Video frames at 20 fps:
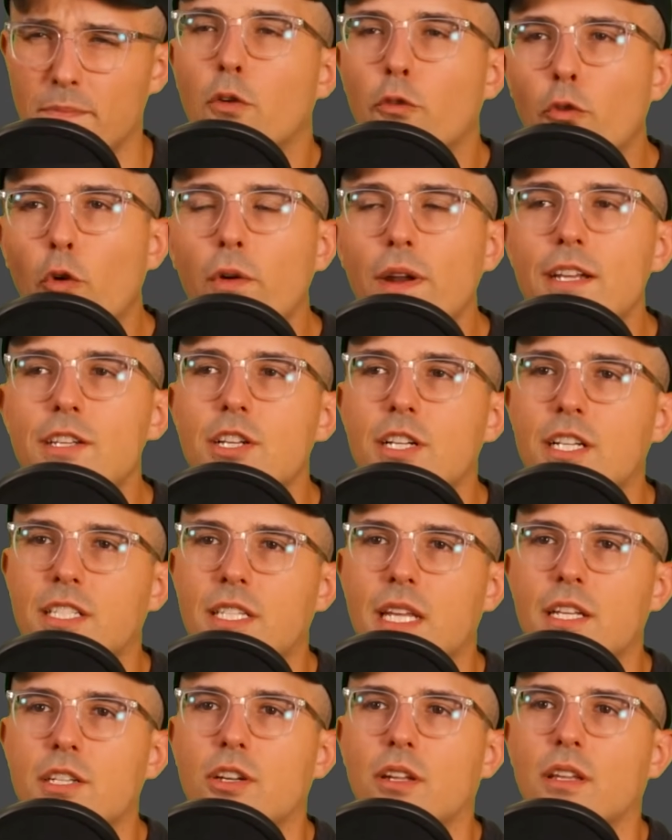4-inch
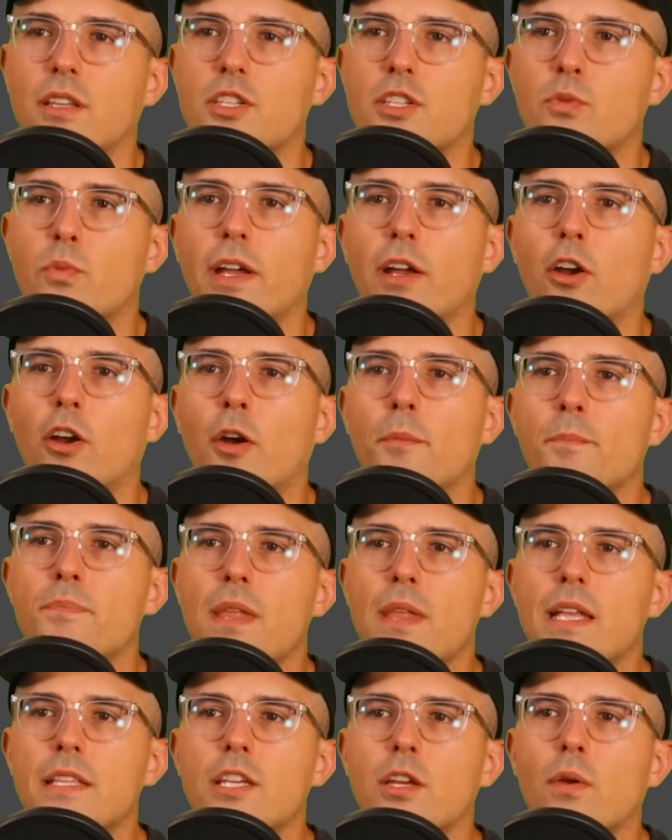extension on the swing arm,
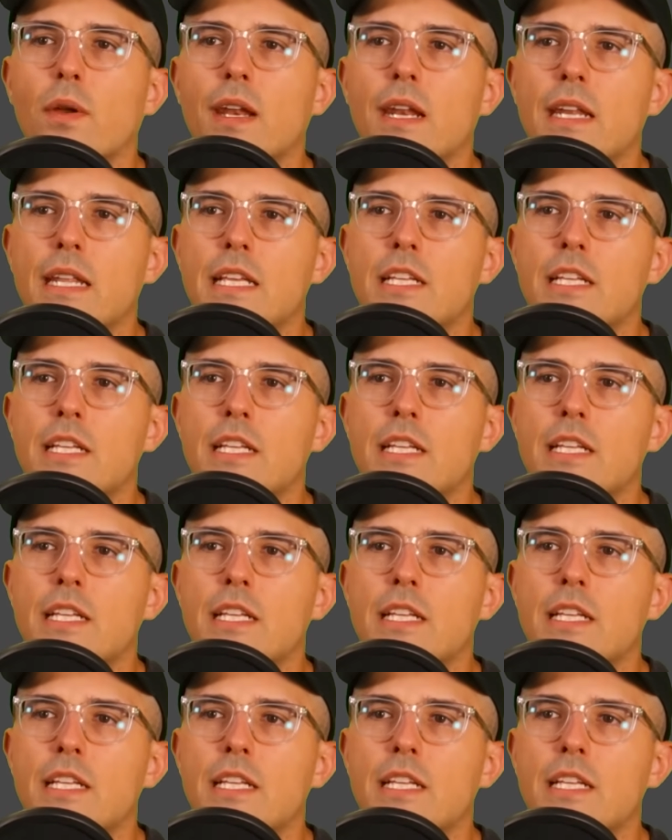integrated